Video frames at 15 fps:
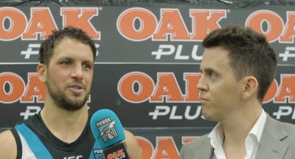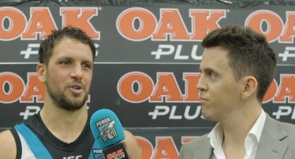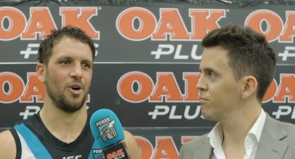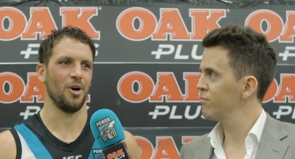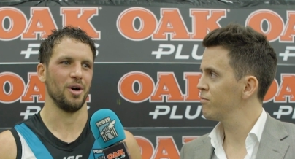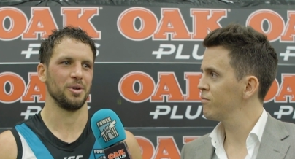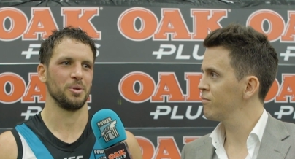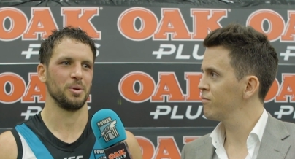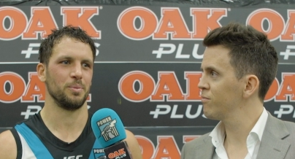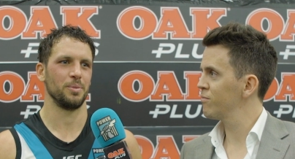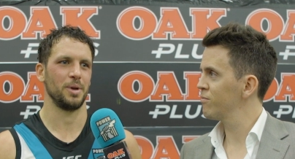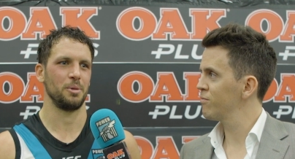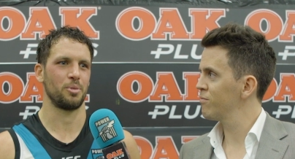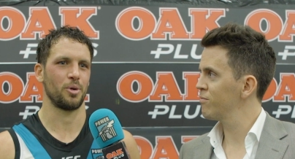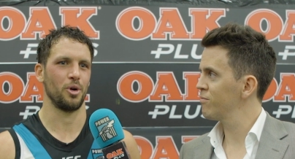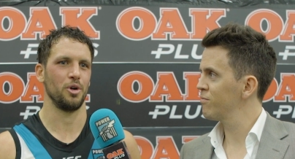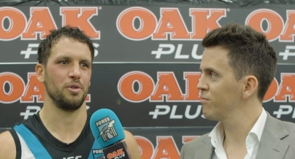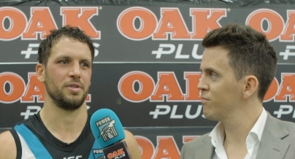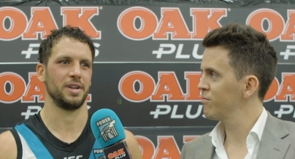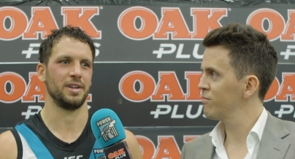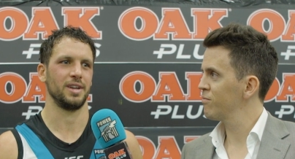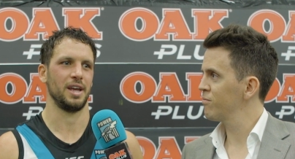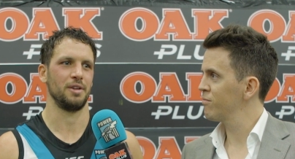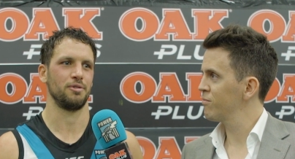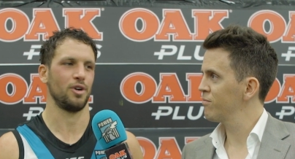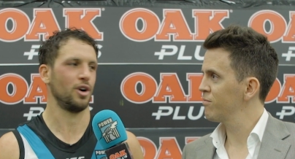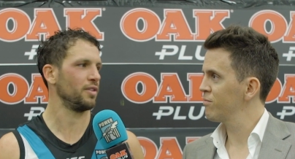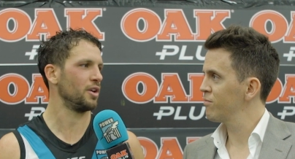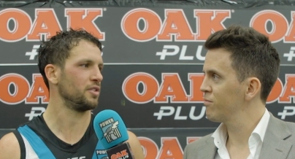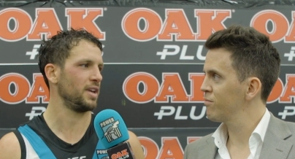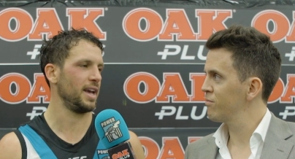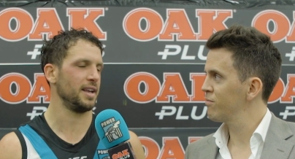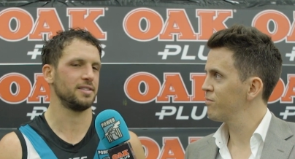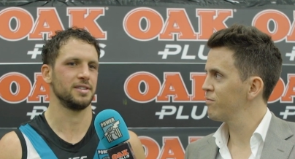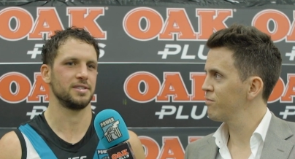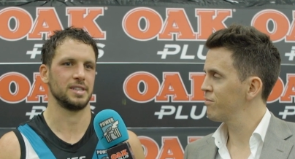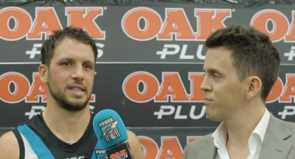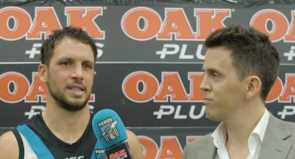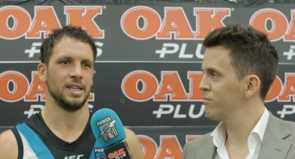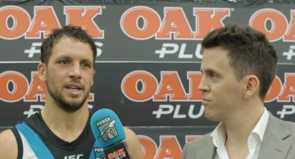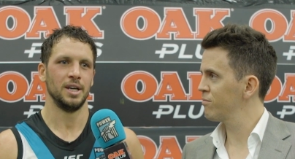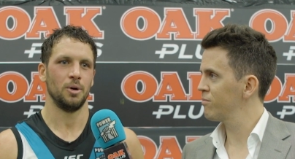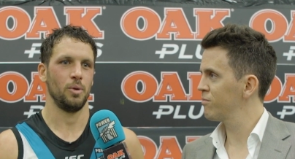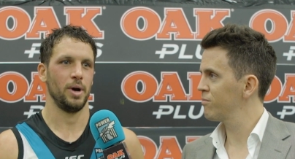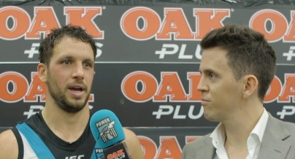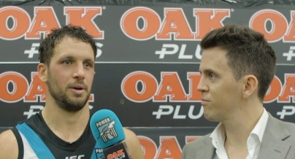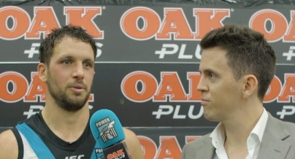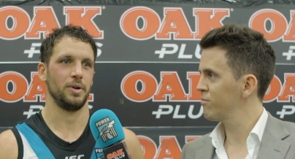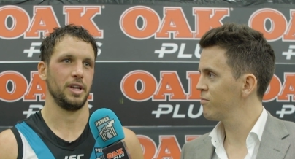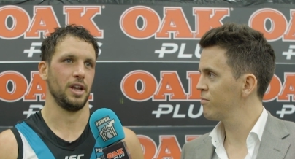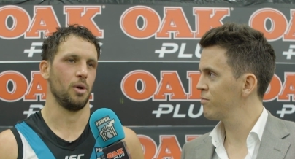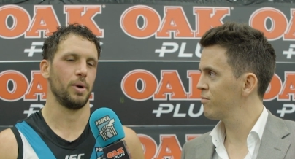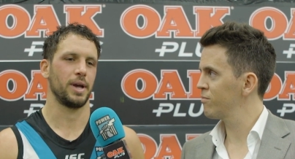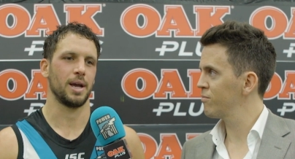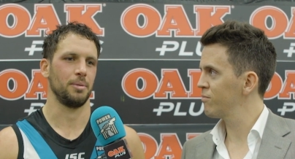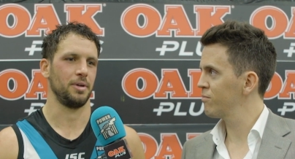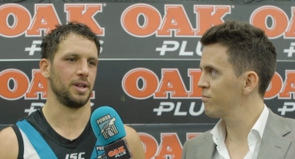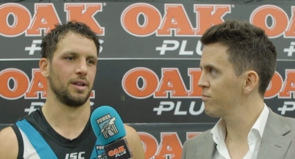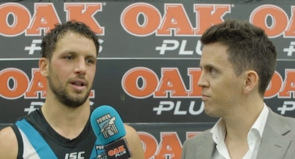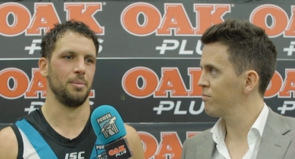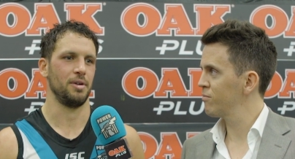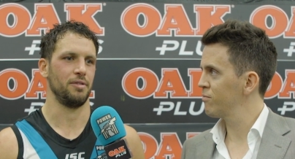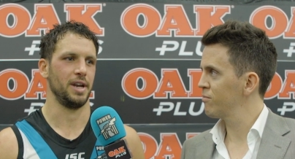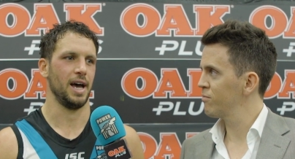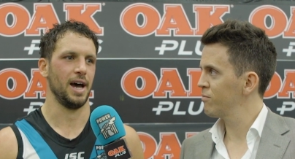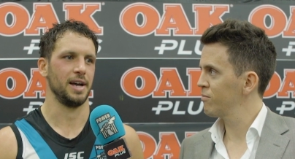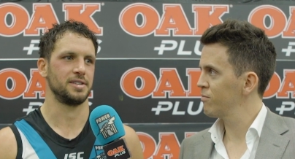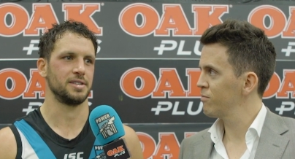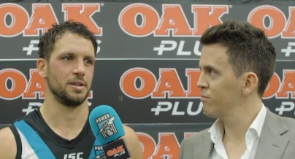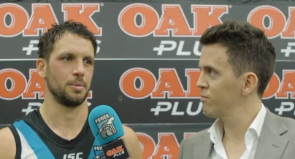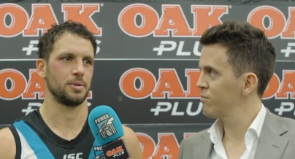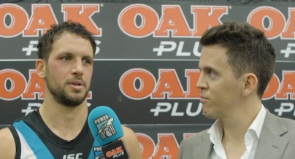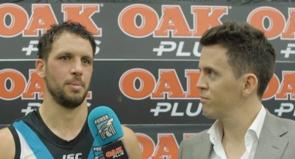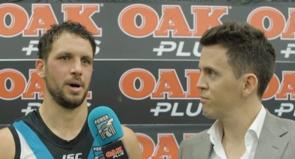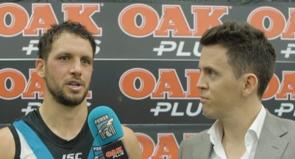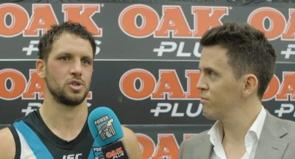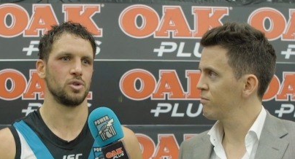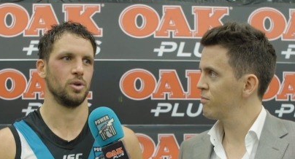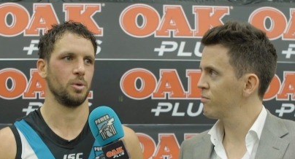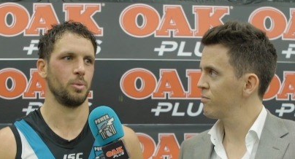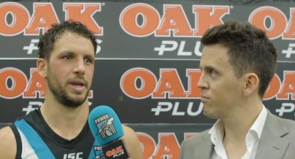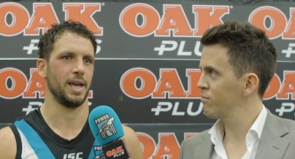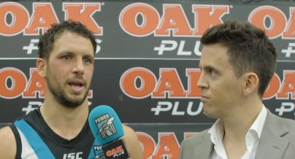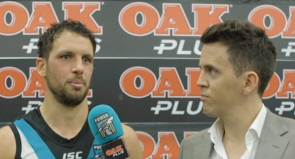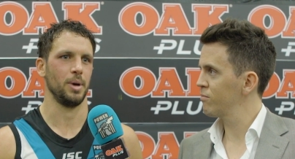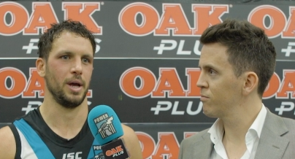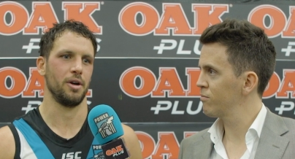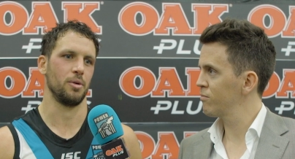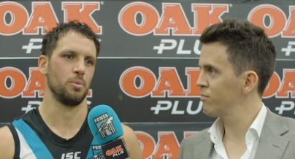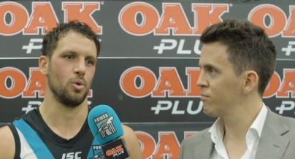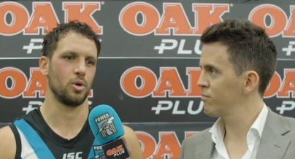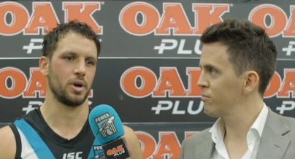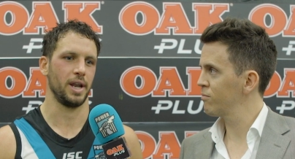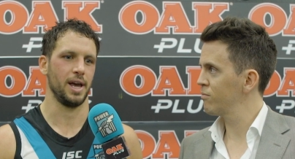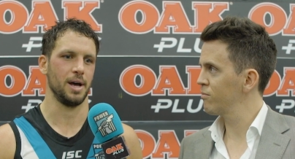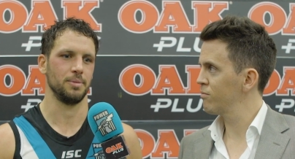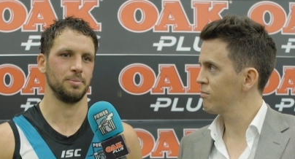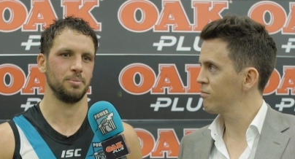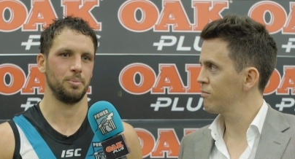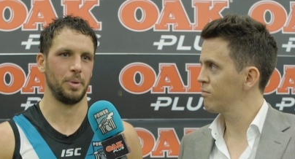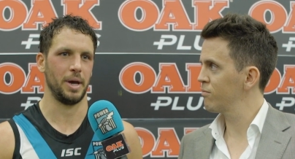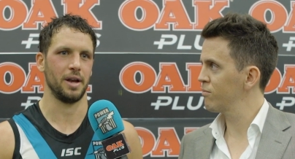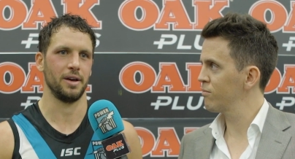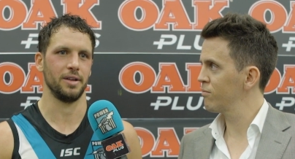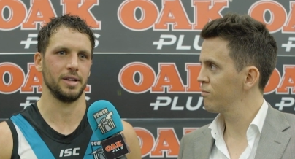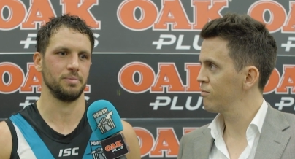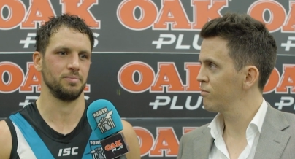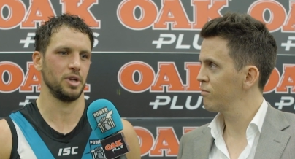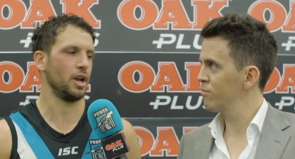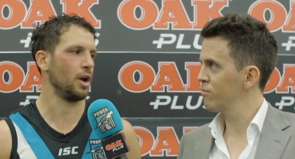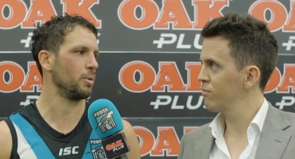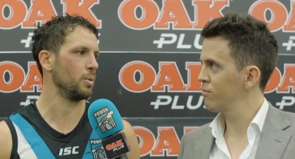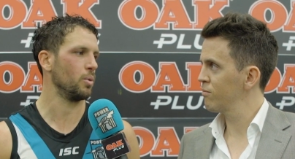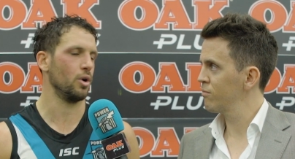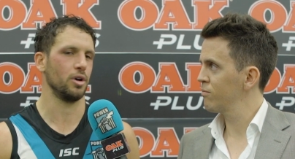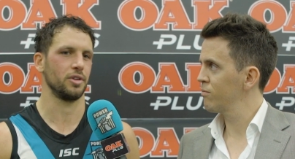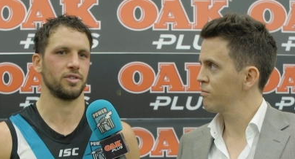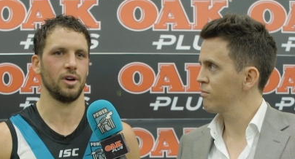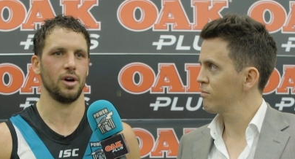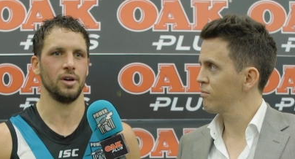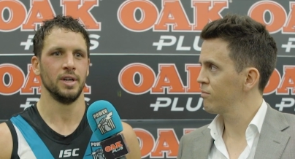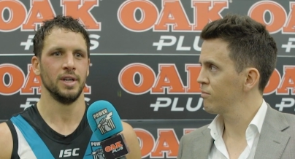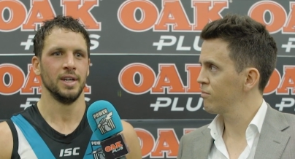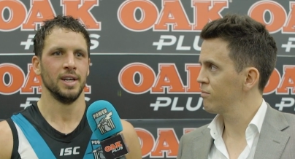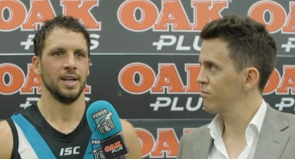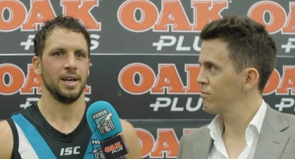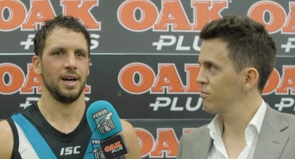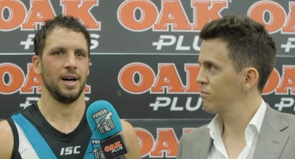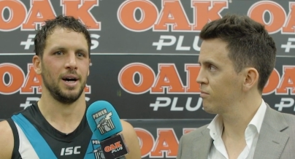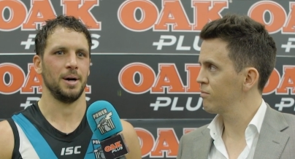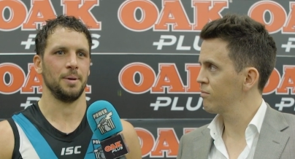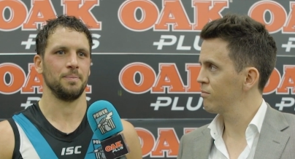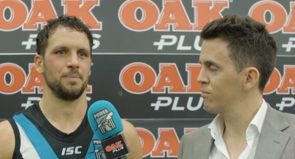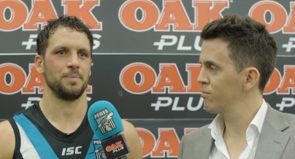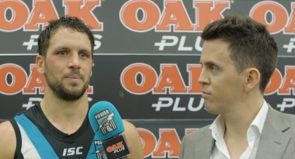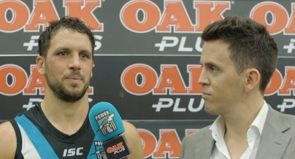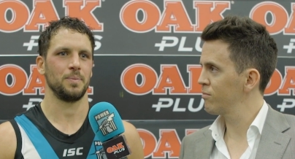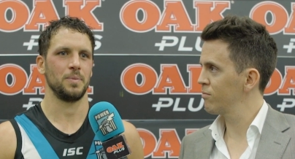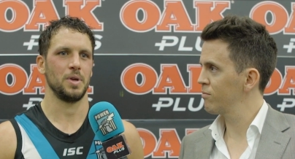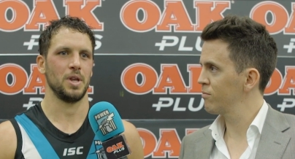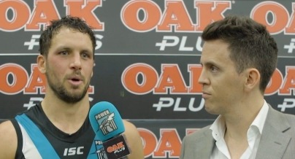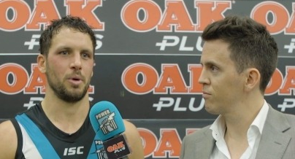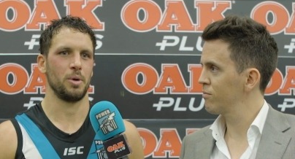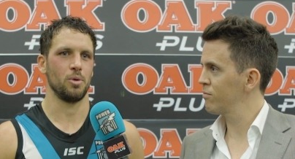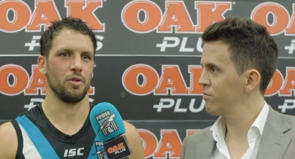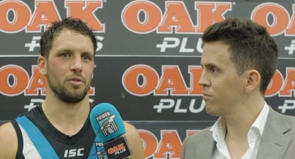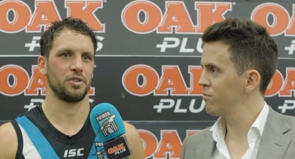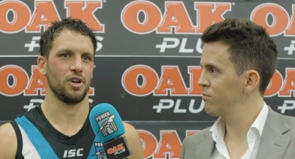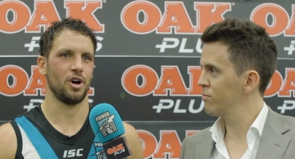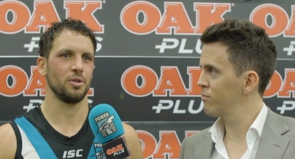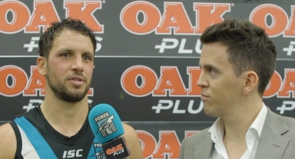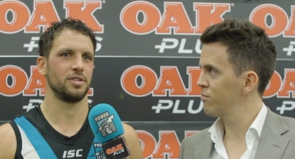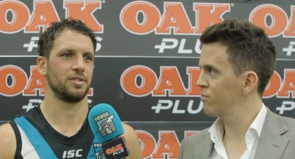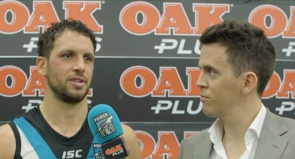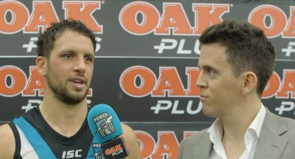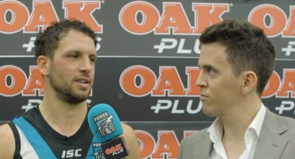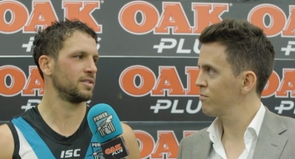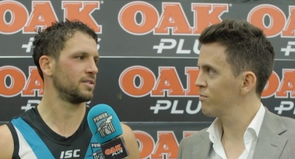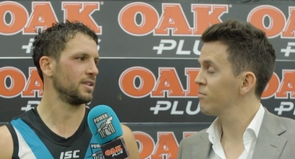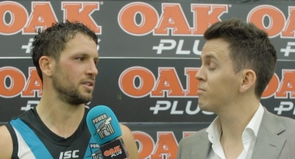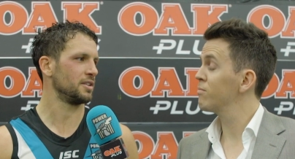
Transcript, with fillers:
Speaker 1: trying to in, improve and, and find those answers. And we're you know we're coming to the club every day to, to make sure that we're getting better and walking out better than you know we were. So. Um, you know, we want results as, as,